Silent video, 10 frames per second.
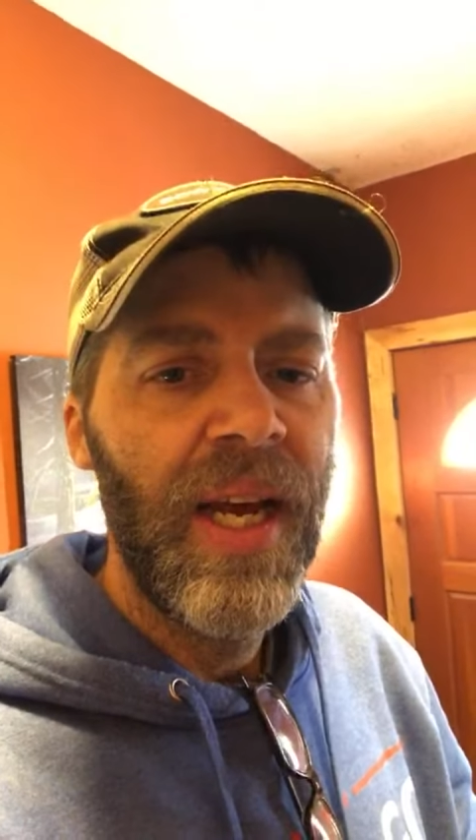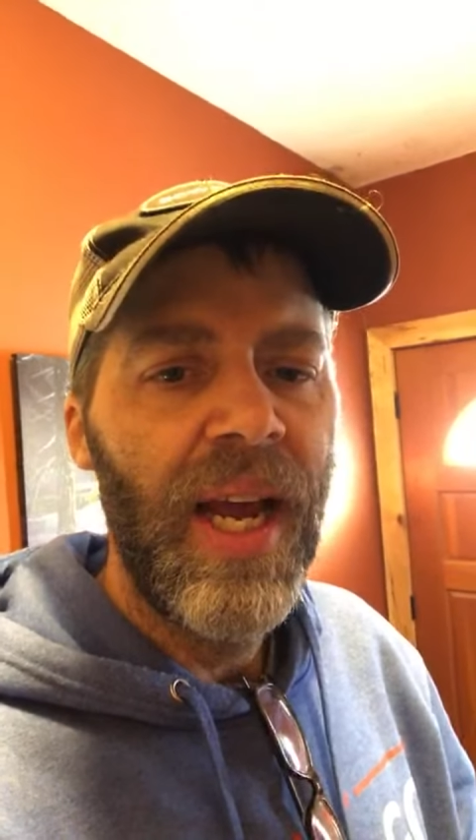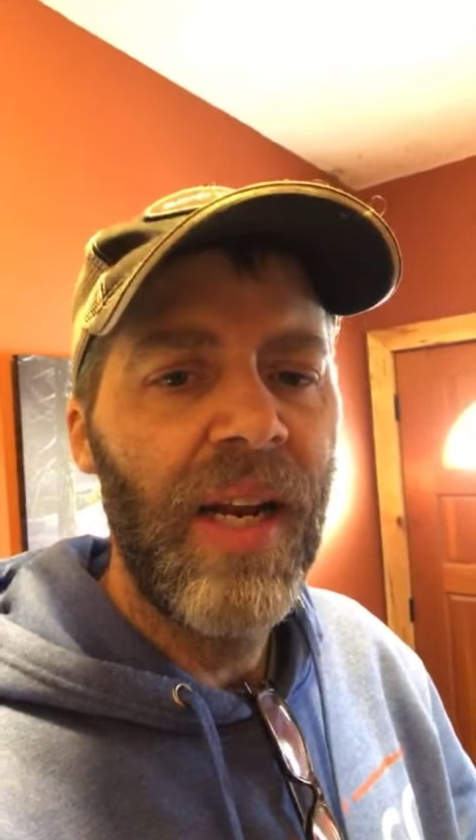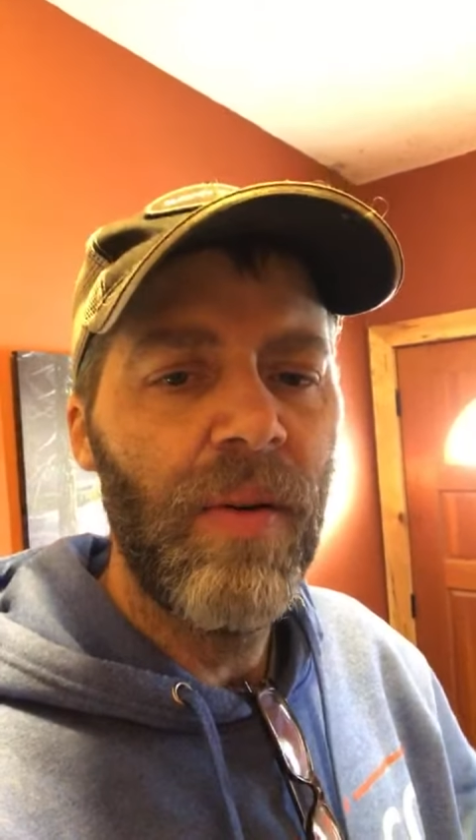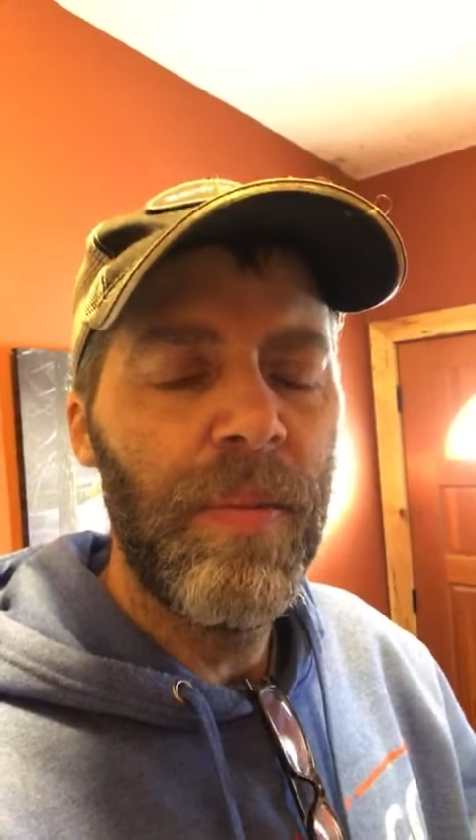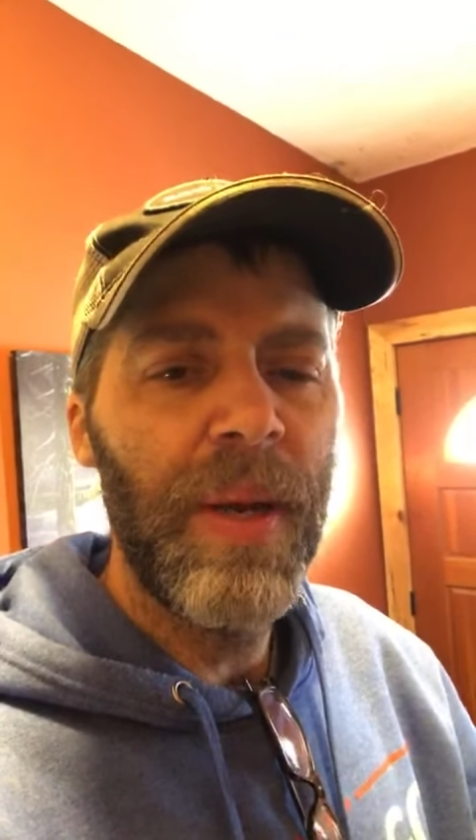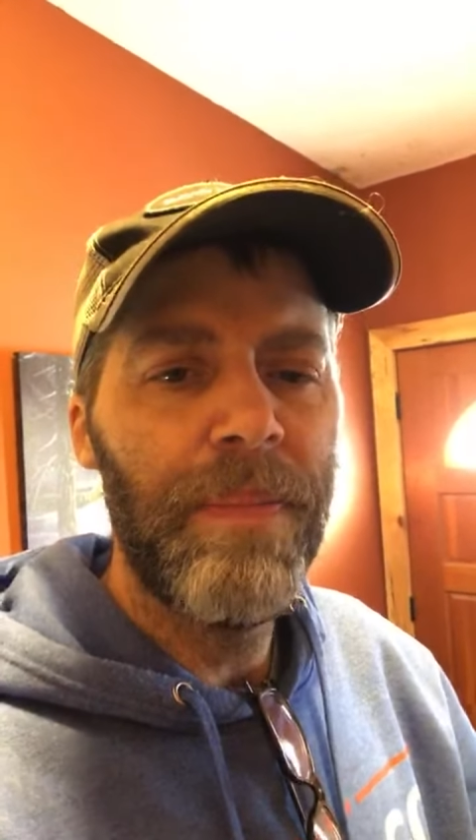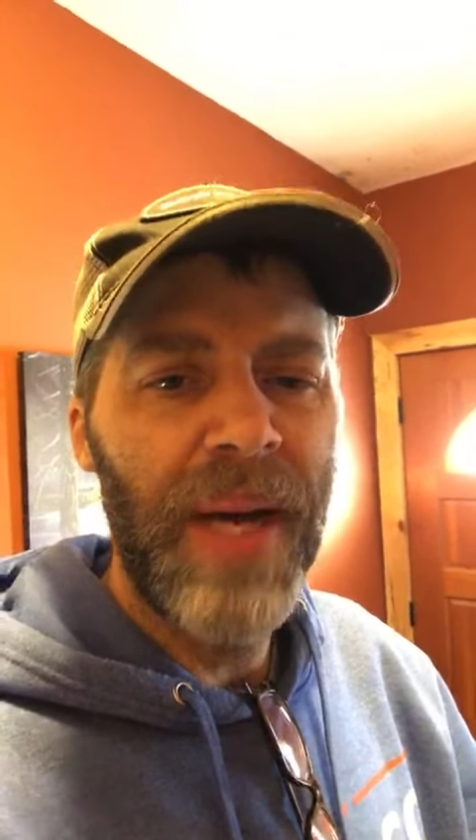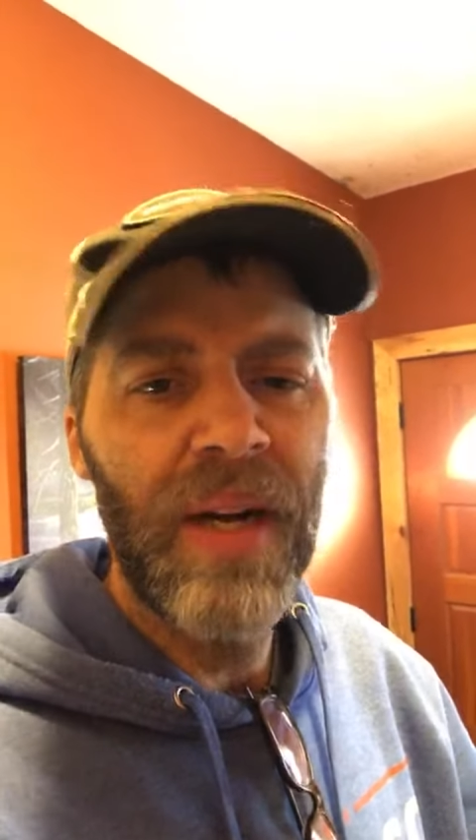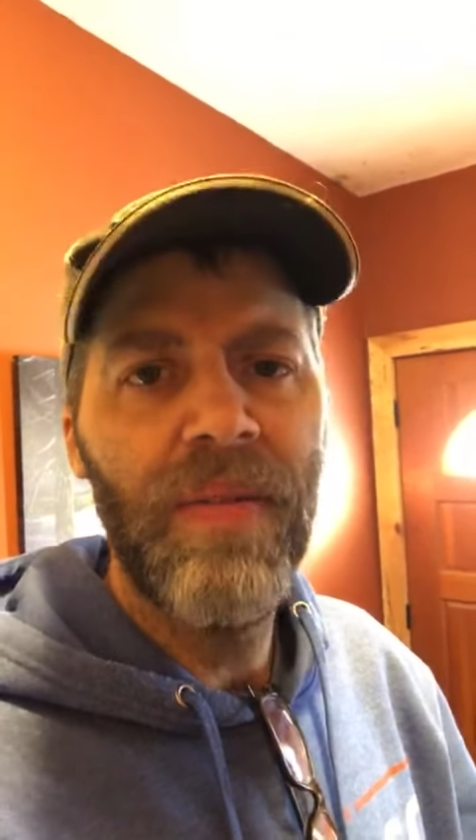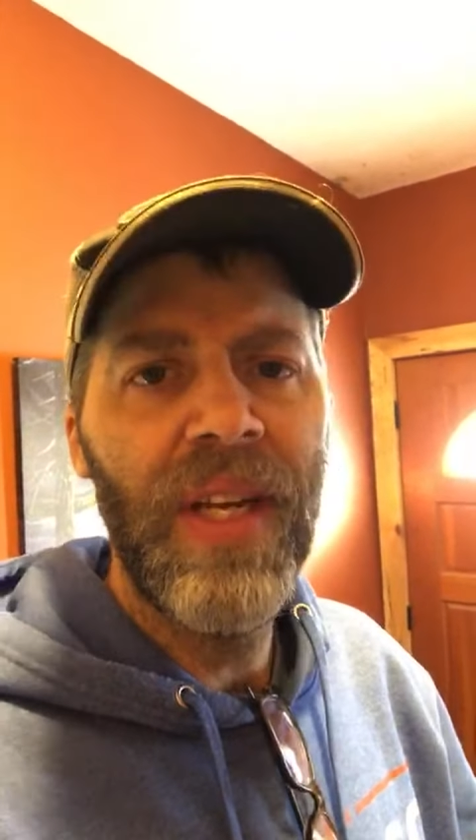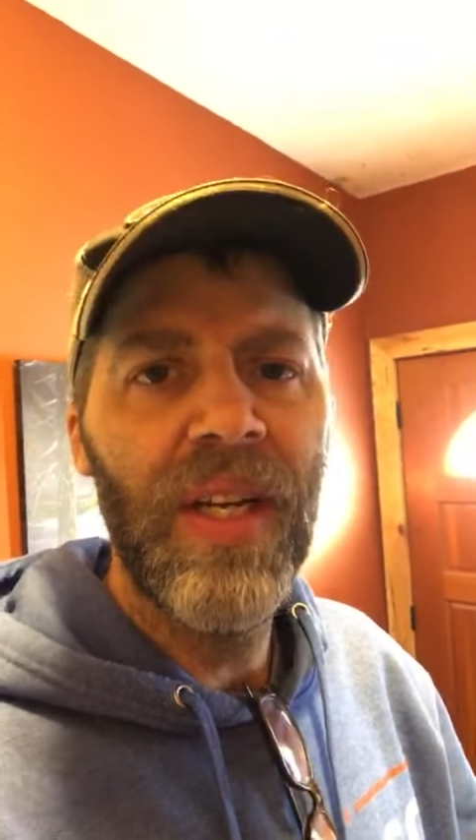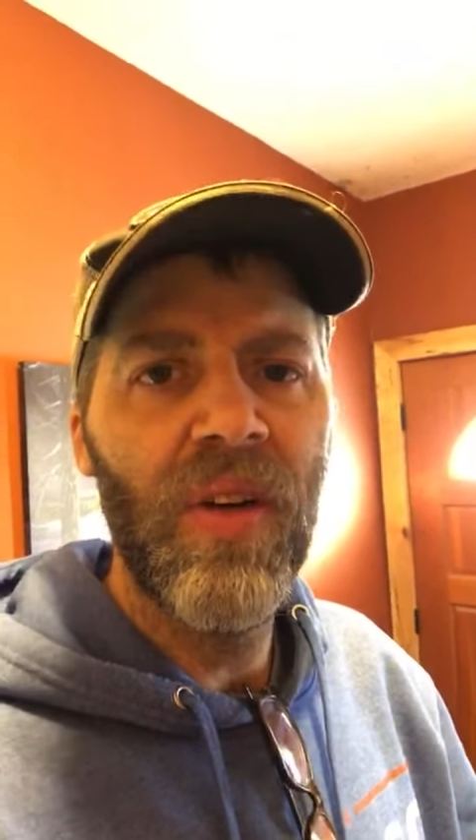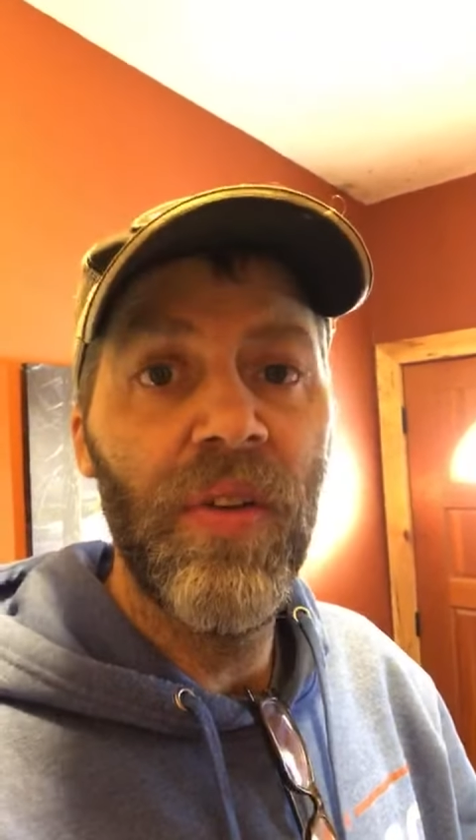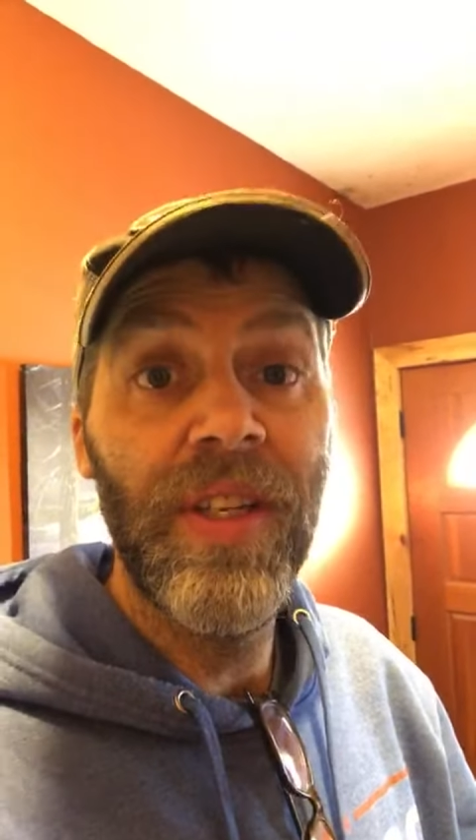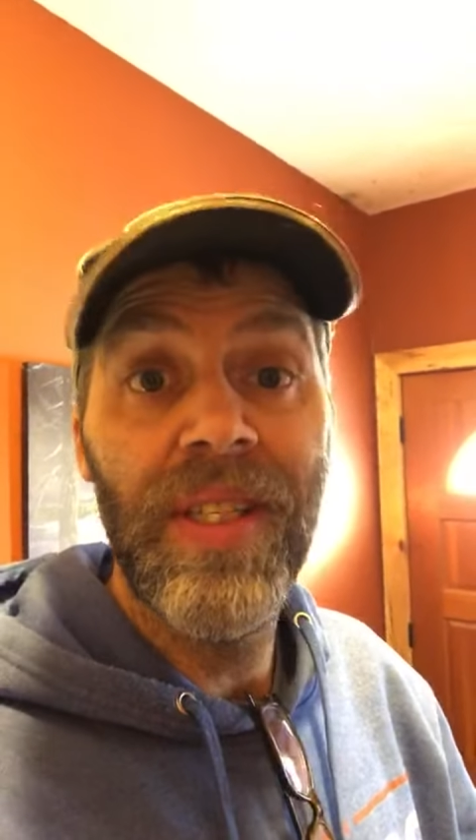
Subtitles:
and it would be a better vehicle than